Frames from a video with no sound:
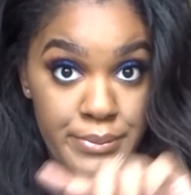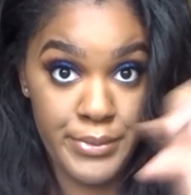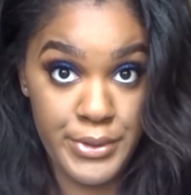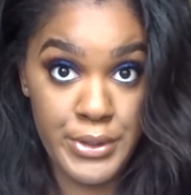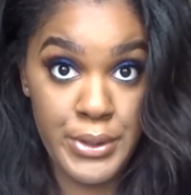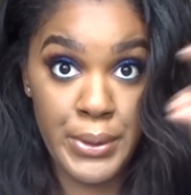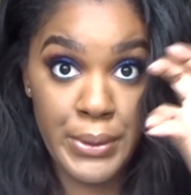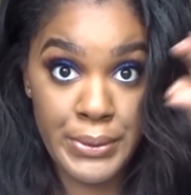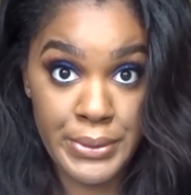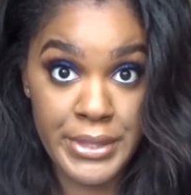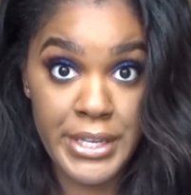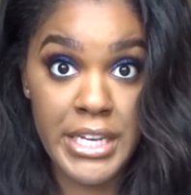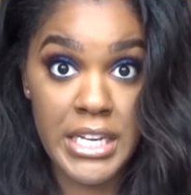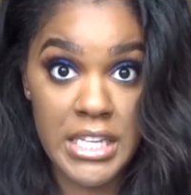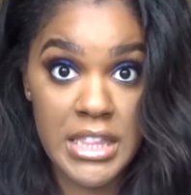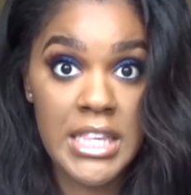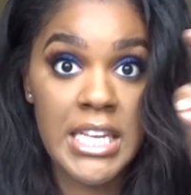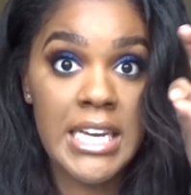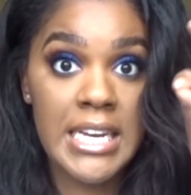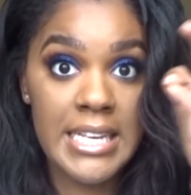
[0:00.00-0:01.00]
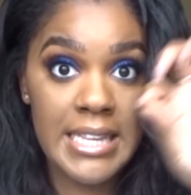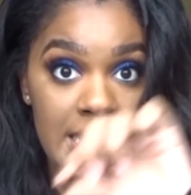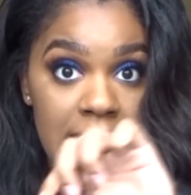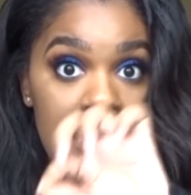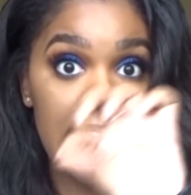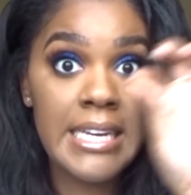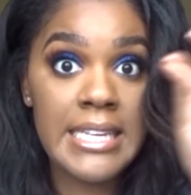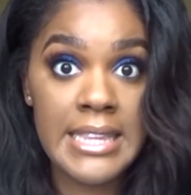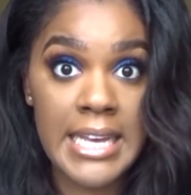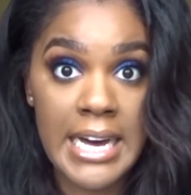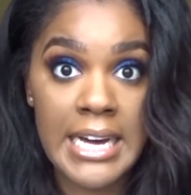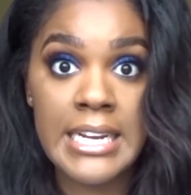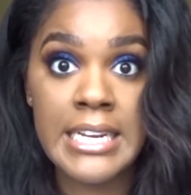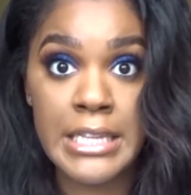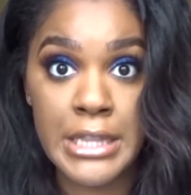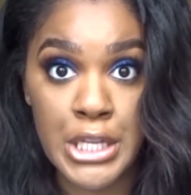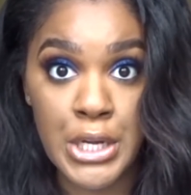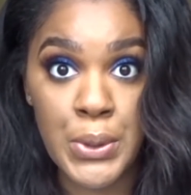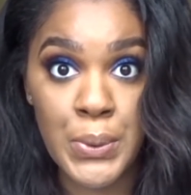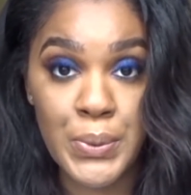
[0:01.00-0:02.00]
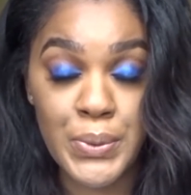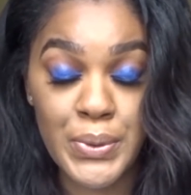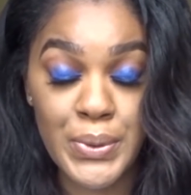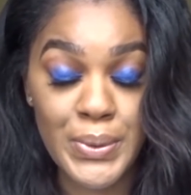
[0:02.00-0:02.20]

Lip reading: So take that in note.